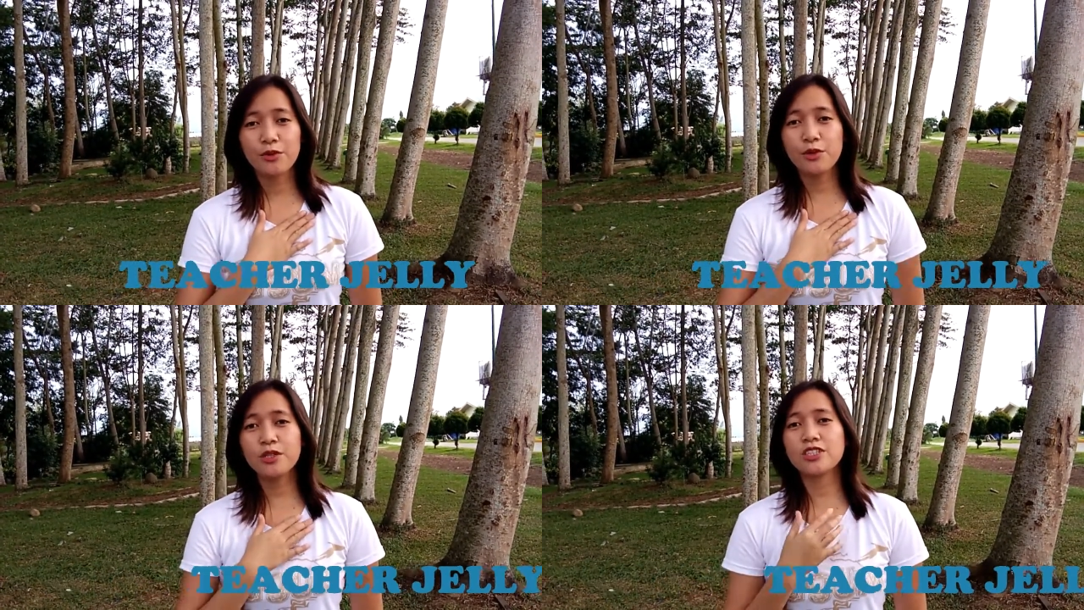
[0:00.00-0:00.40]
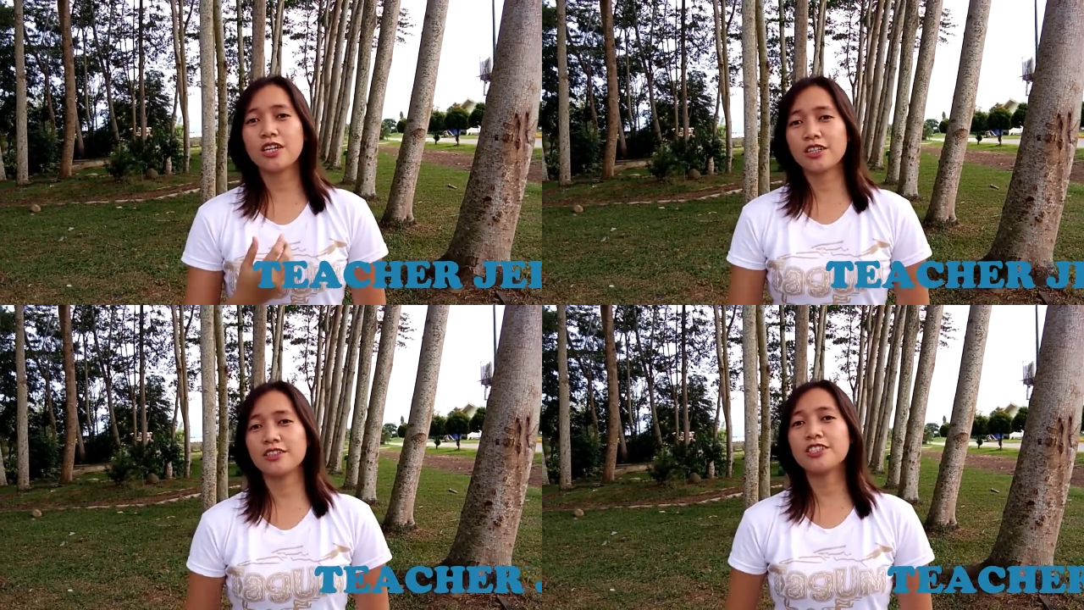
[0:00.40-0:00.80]
We will
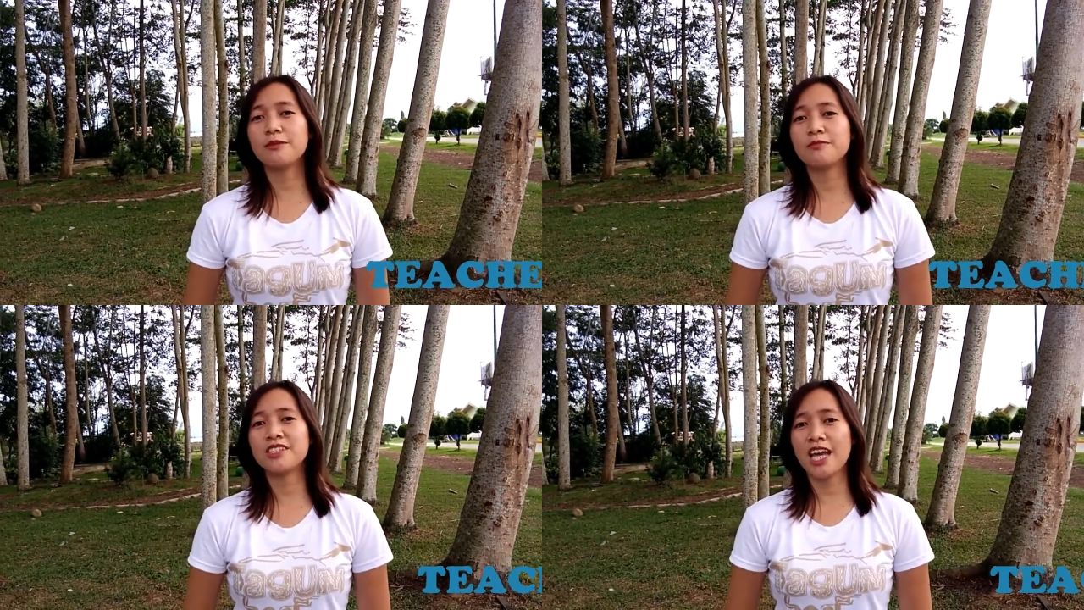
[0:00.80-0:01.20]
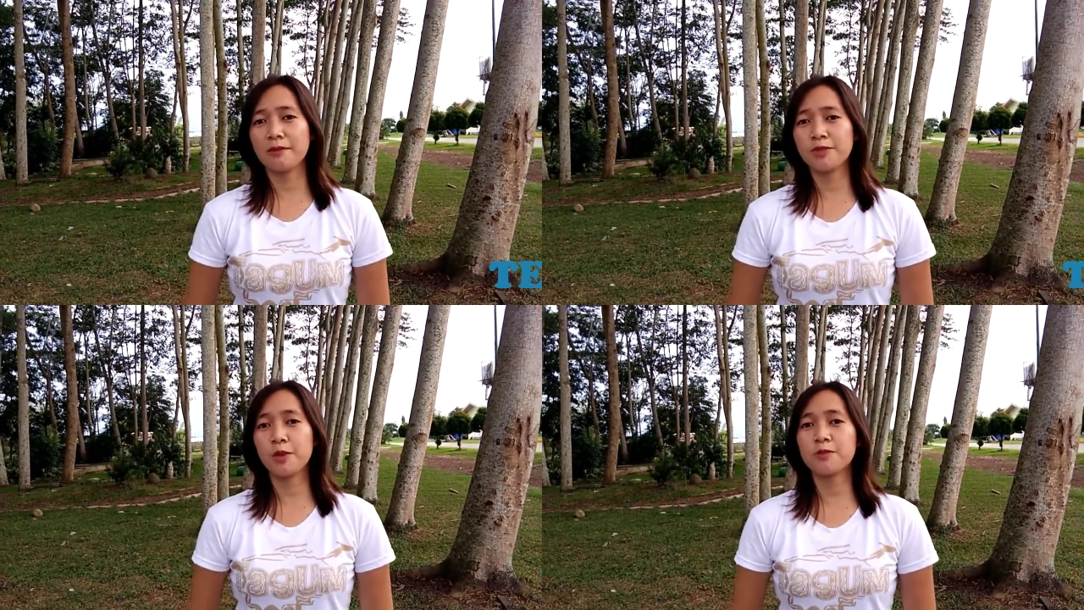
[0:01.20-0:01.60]
tackle some
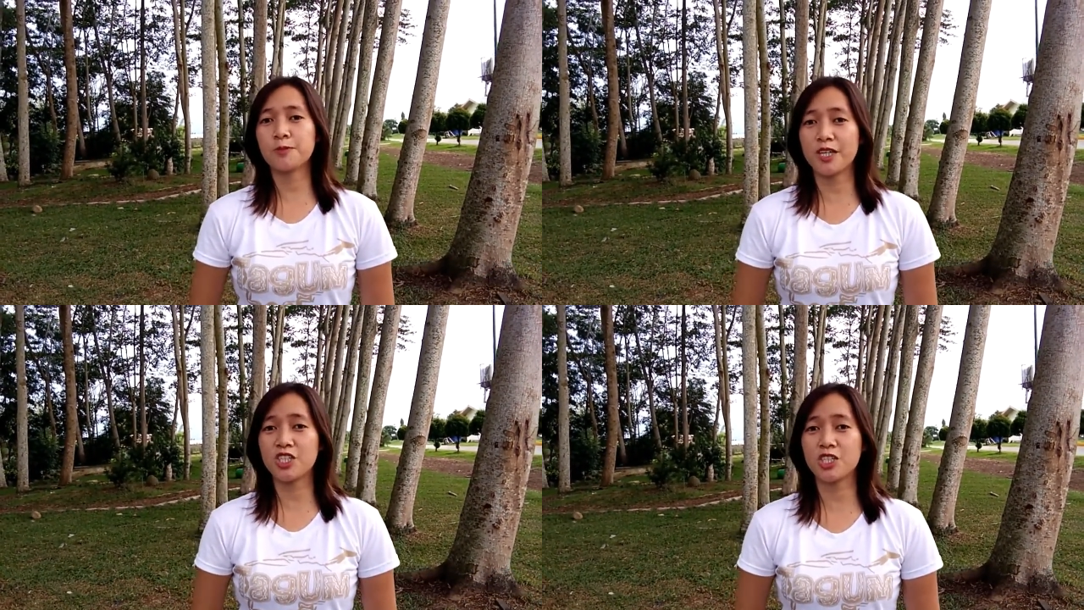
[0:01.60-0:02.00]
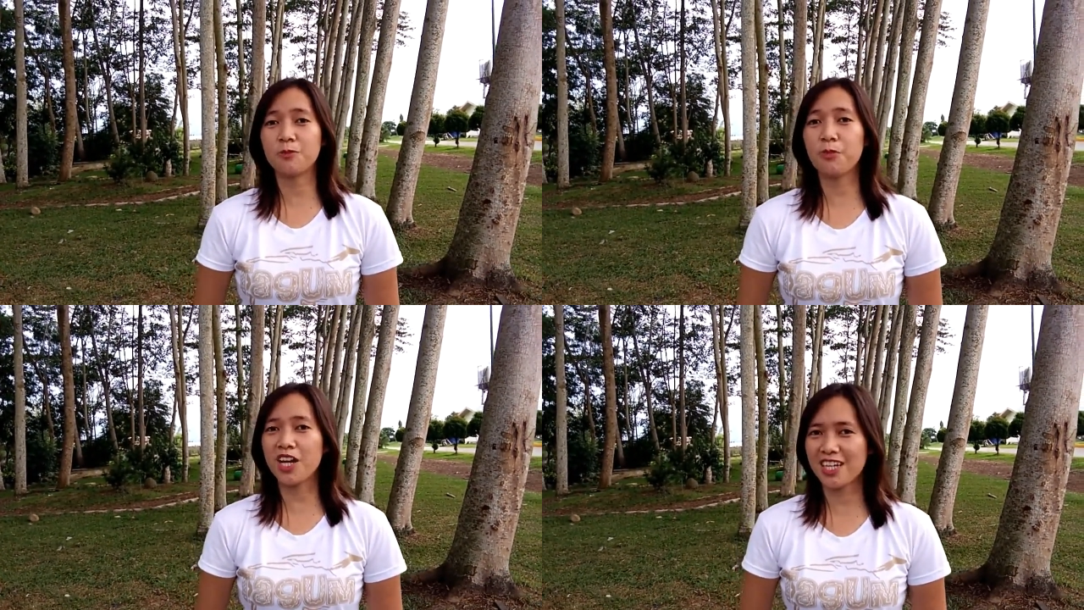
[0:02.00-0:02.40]
types of
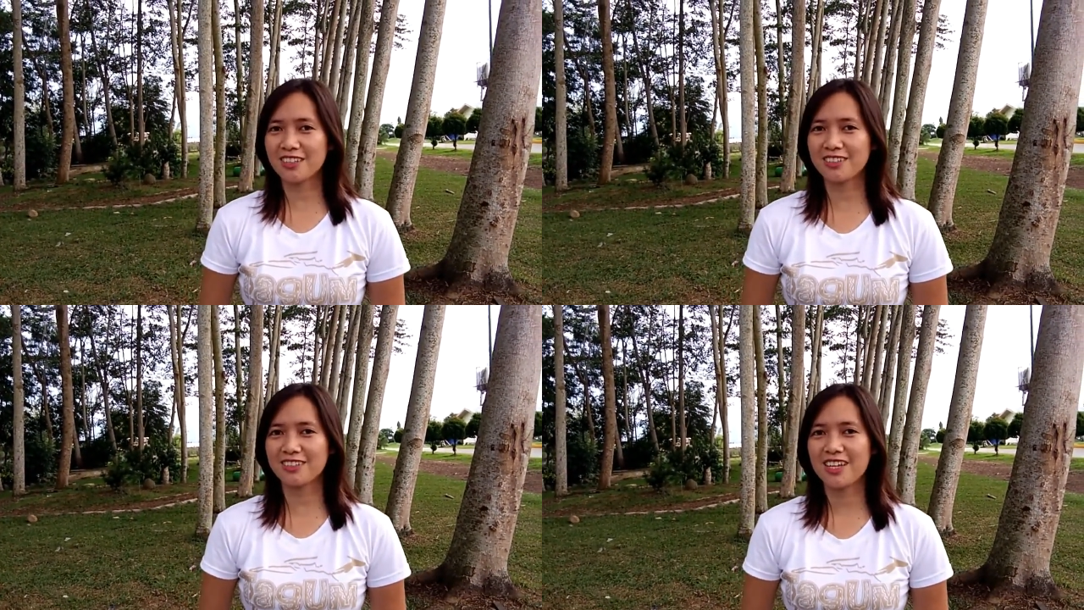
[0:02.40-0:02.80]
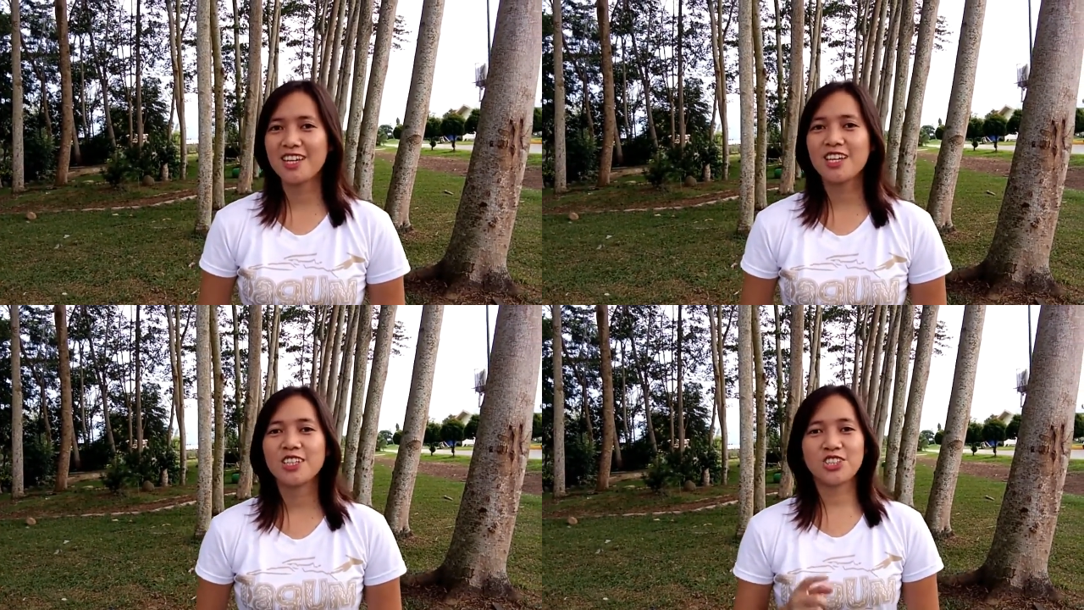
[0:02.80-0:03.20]
special products.
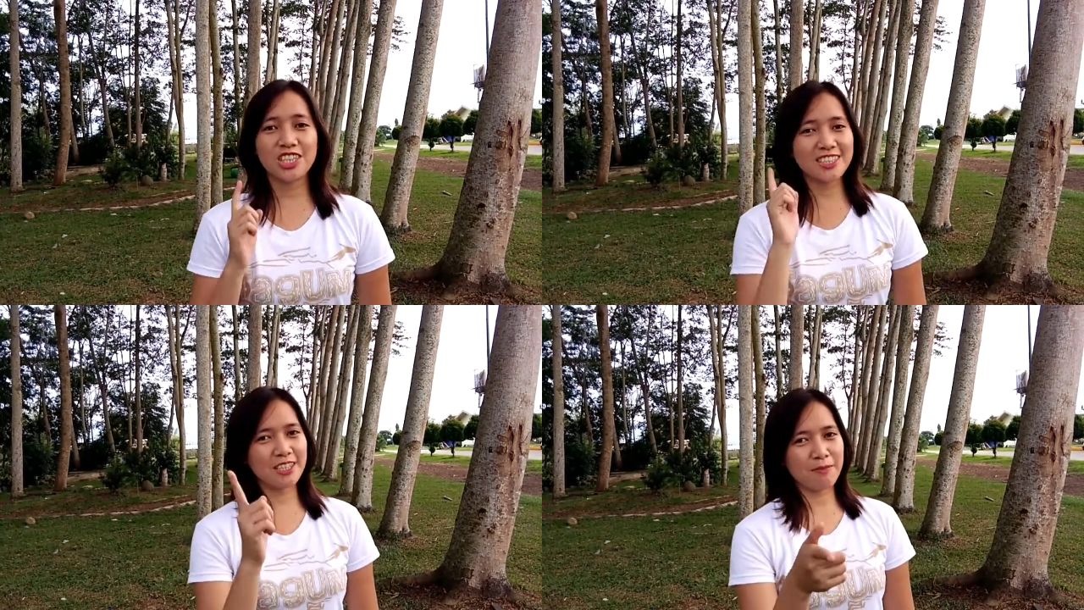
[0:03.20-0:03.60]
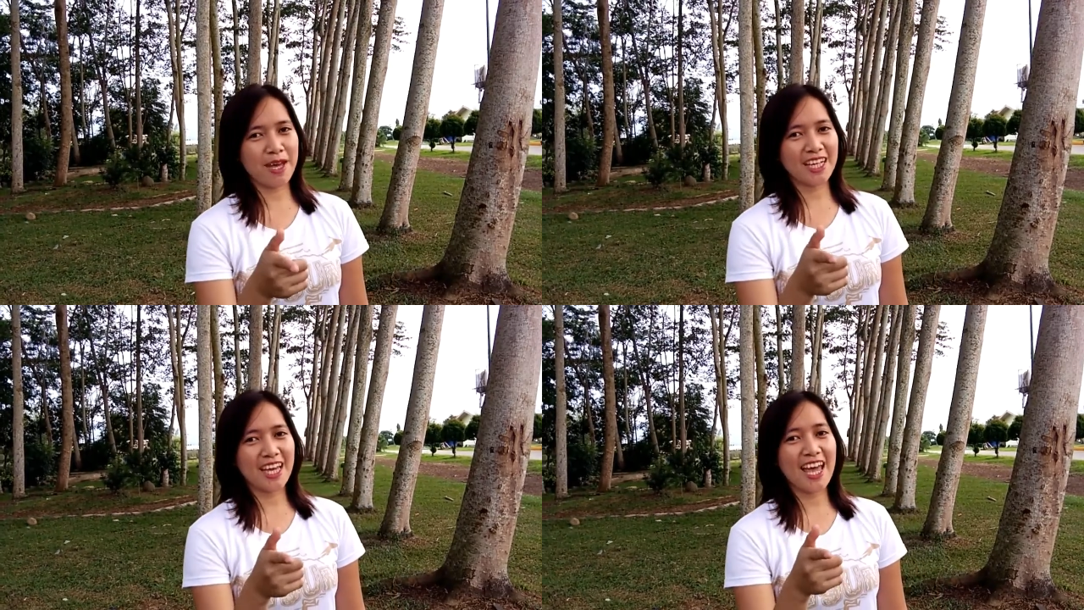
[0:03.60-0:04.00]
Just
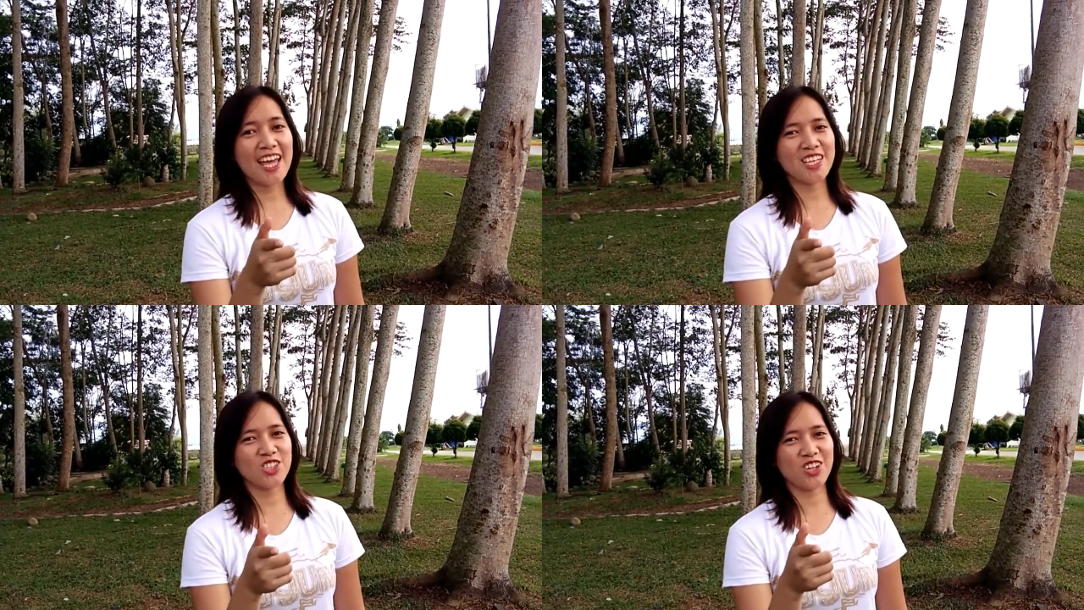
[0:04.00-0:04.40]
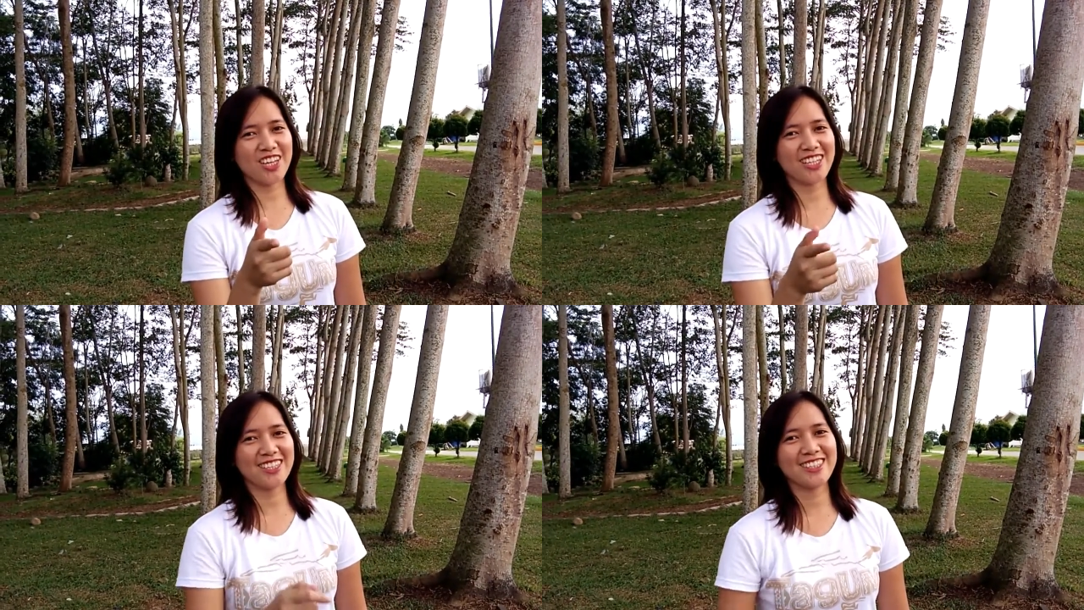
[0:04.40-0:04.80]
sit back and enjoy.